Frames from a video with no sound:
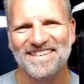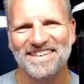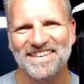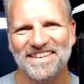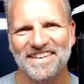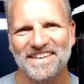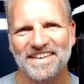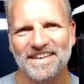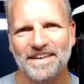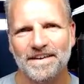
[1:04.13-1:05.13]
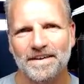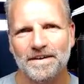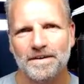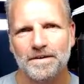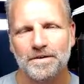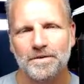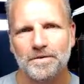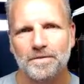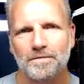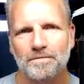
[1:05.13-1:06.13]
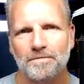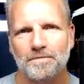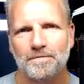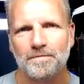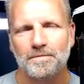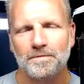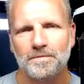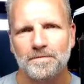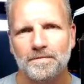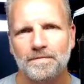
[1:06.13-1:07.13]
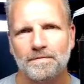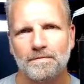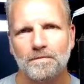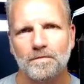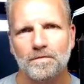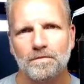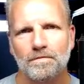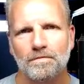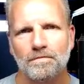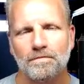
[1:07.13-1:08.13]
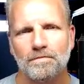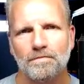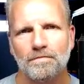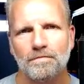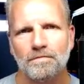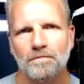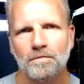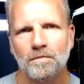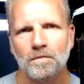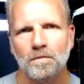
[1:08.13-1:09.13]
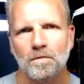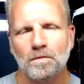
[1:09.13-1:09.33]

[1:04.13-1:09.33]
No words are spoken by the person on screen.